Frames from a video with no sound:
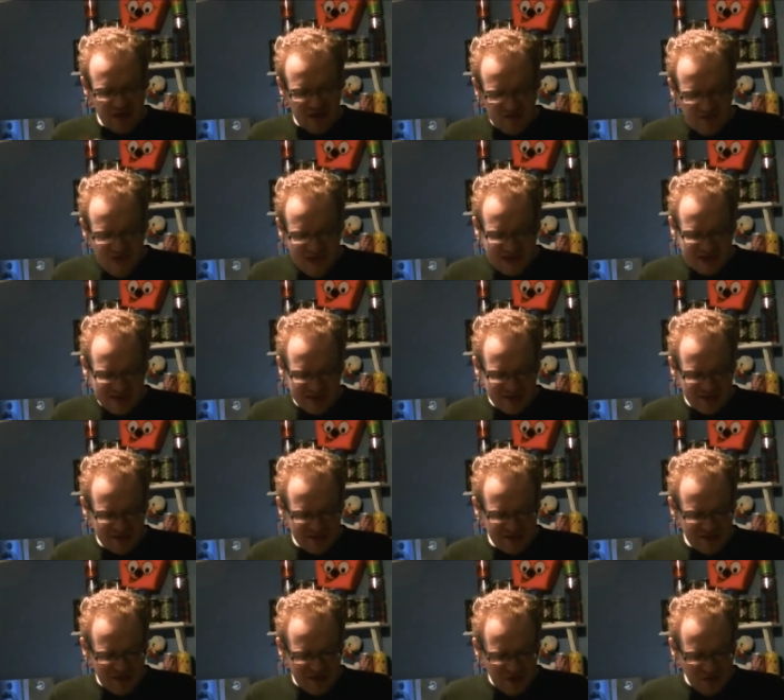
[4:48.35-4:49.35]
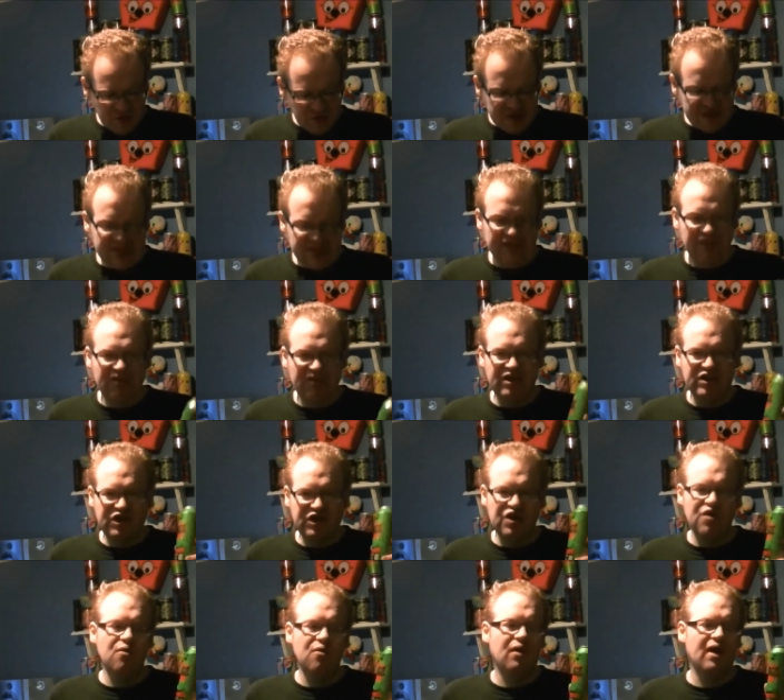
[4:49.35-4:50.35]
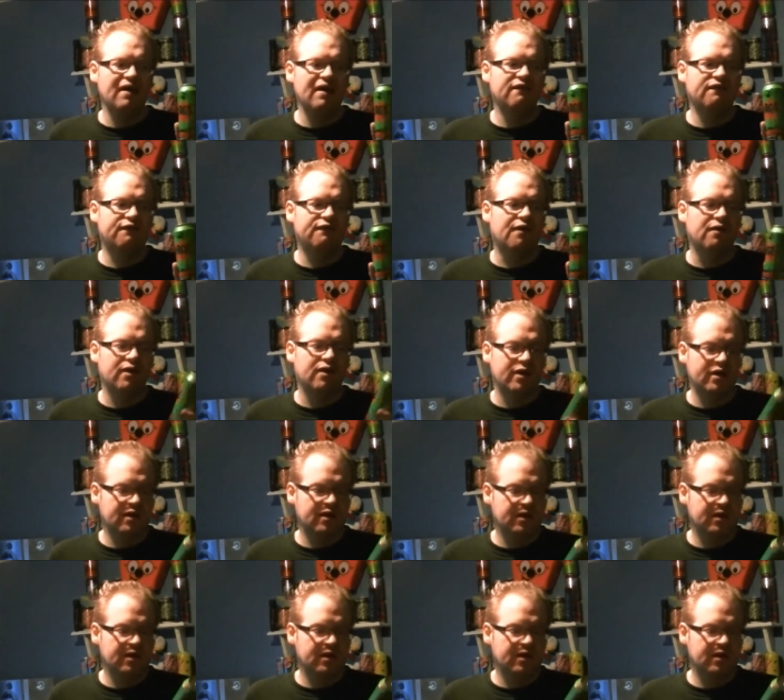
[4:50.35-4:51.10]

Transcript: This is something new and foreign.